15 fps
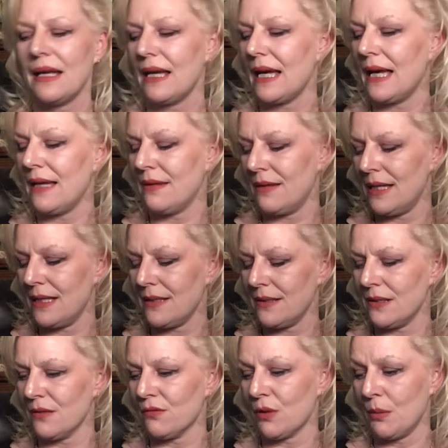And this is
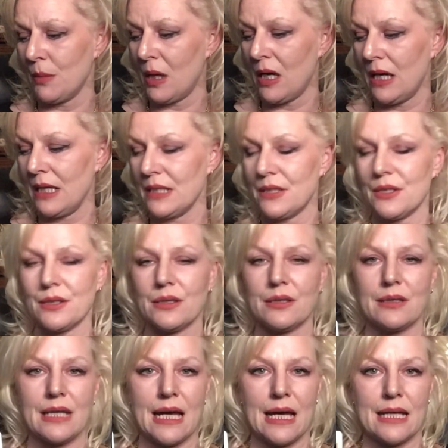a reminder
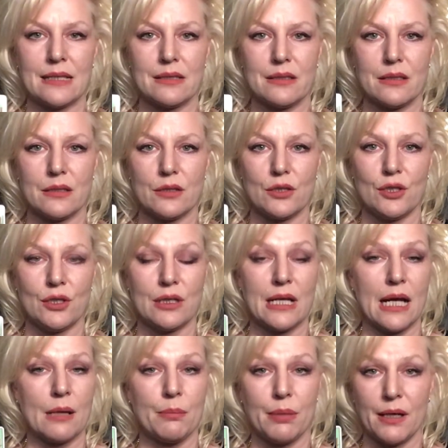that you're
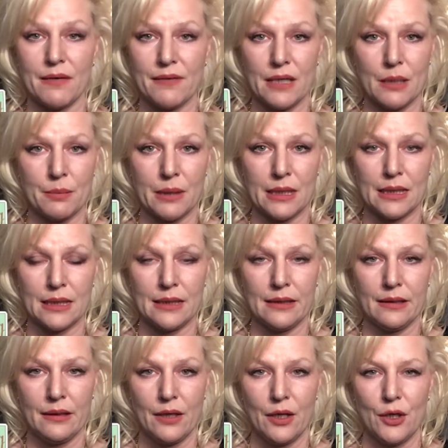not above
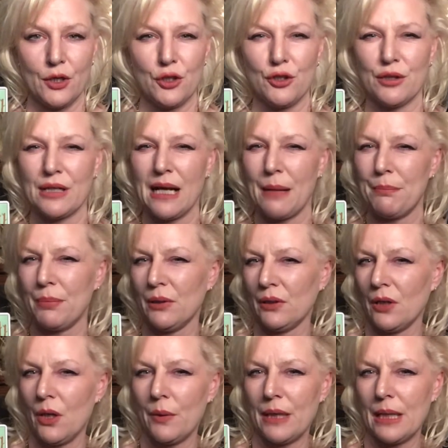anybody, you're not
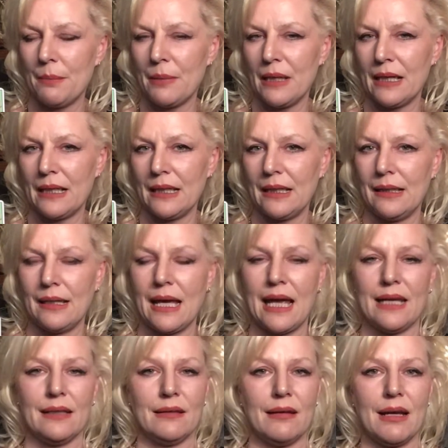below anybody,
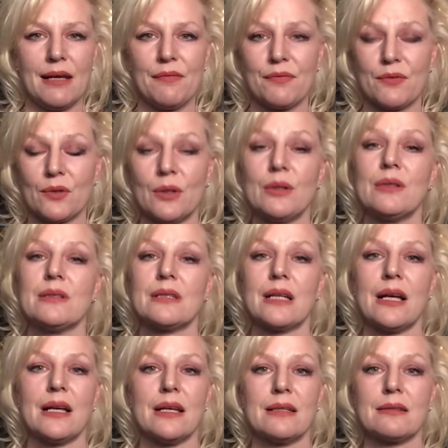and life throws
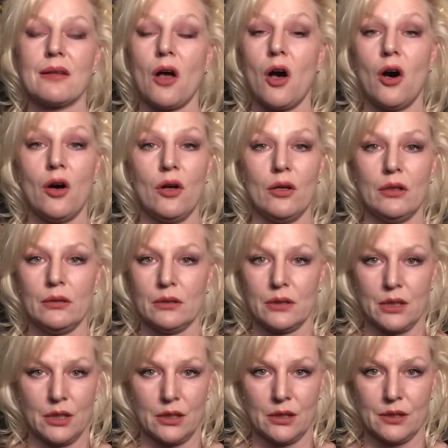us all
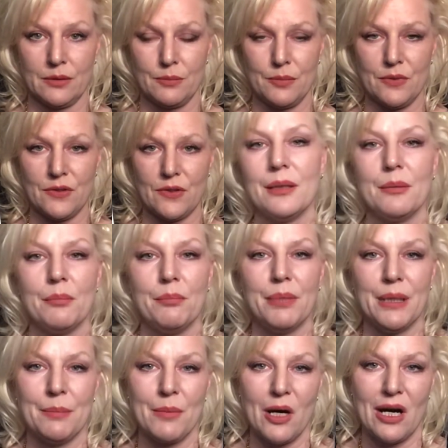curbs. Be
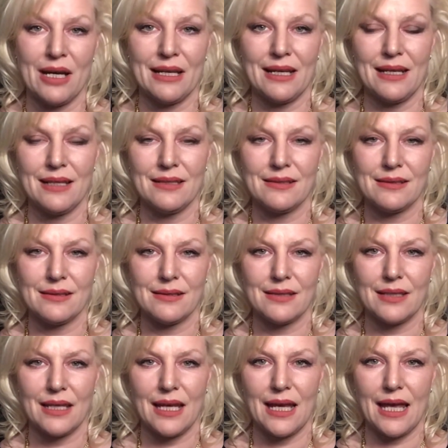modest
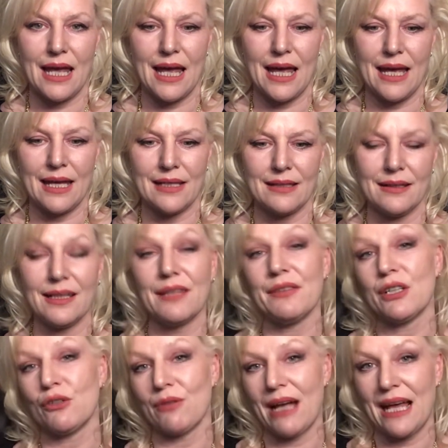and live
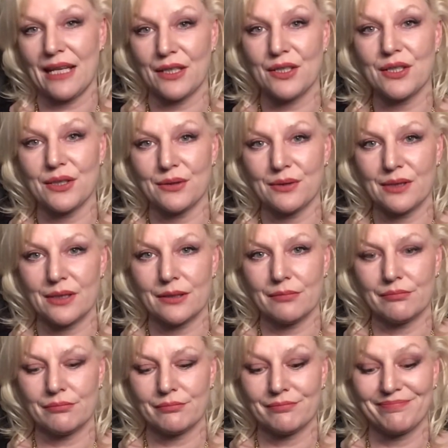in gratitude.
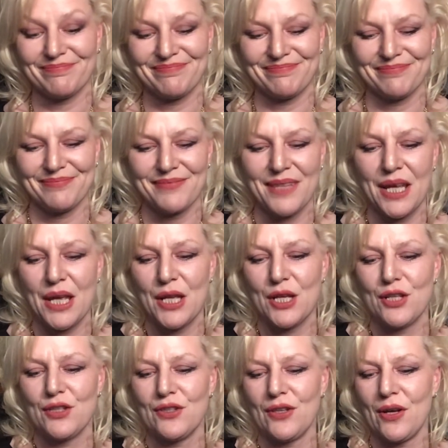
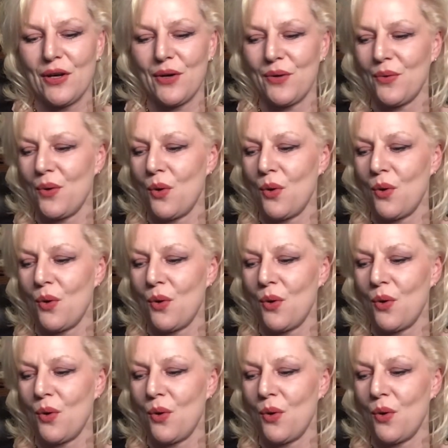So